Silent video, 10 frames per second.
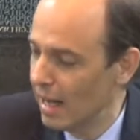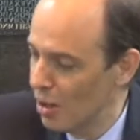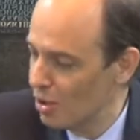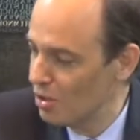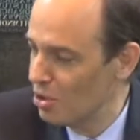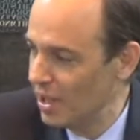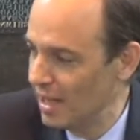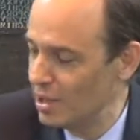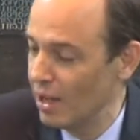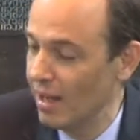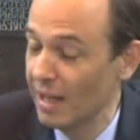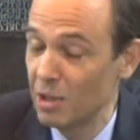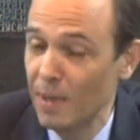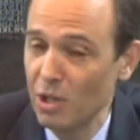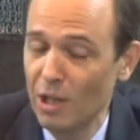other states,
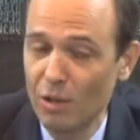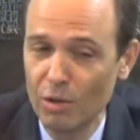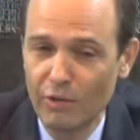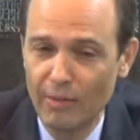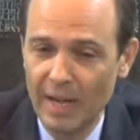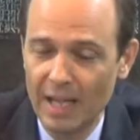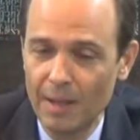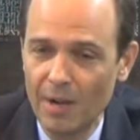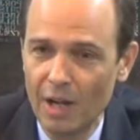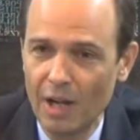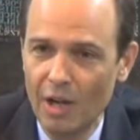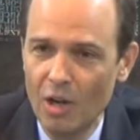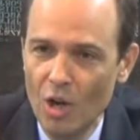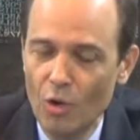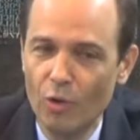especially those from Latin America,
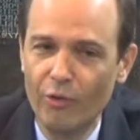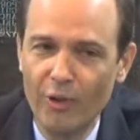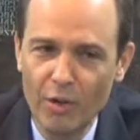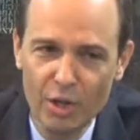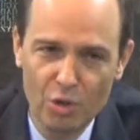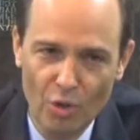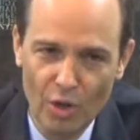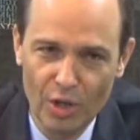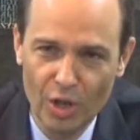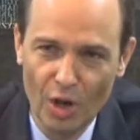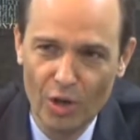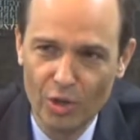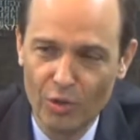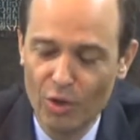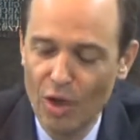who very strongly
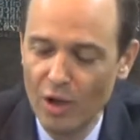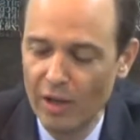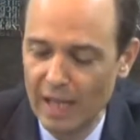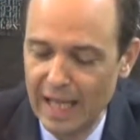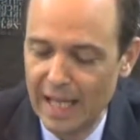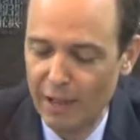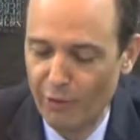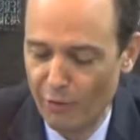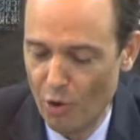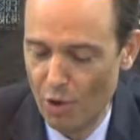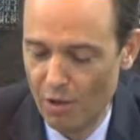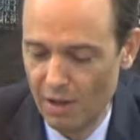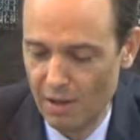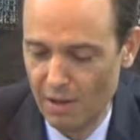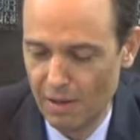argued the need for
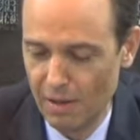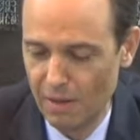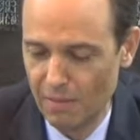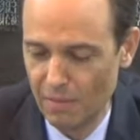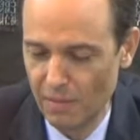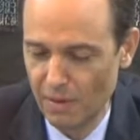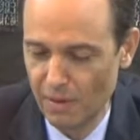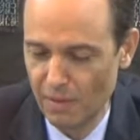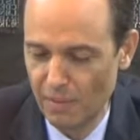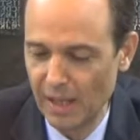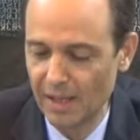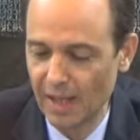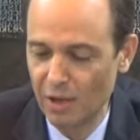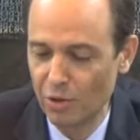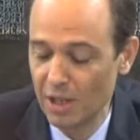
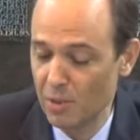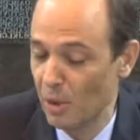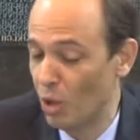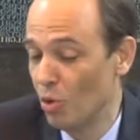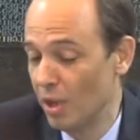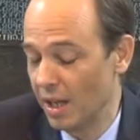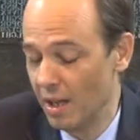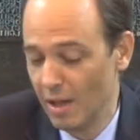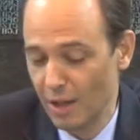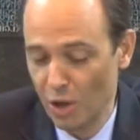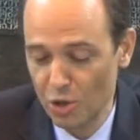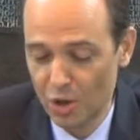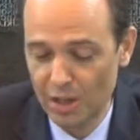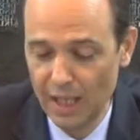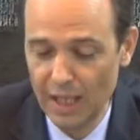multilateralism, including the
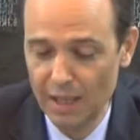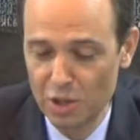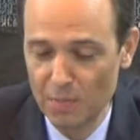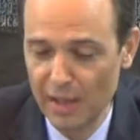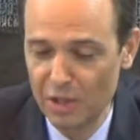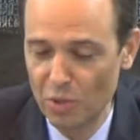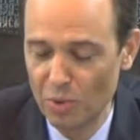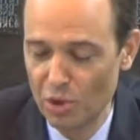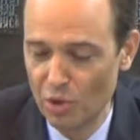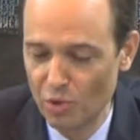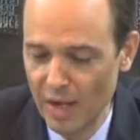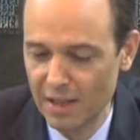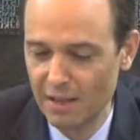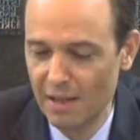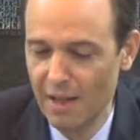Argentinian speech, which stressed